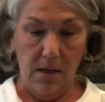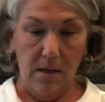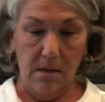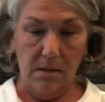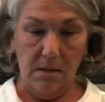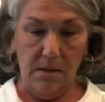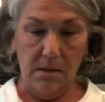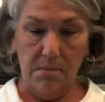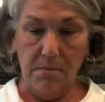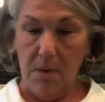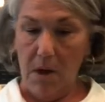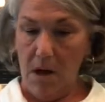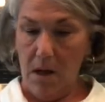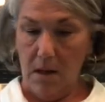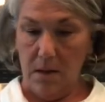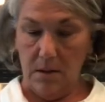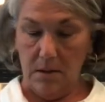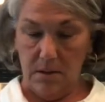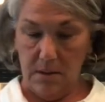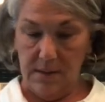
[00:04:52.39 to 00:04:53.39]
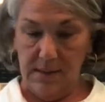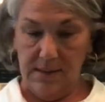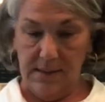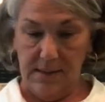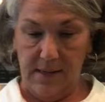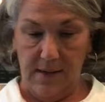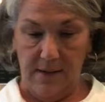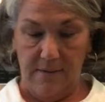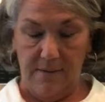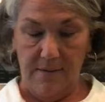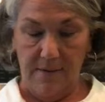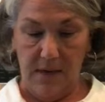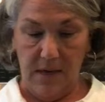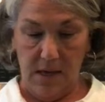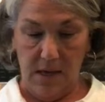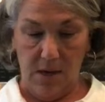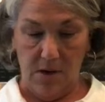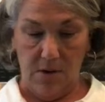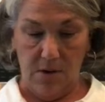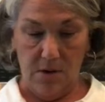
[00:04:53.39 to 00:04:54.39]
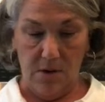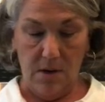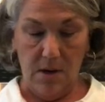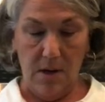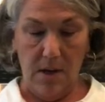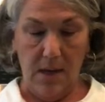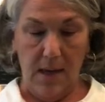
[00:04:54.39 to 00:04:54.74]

small sieve here.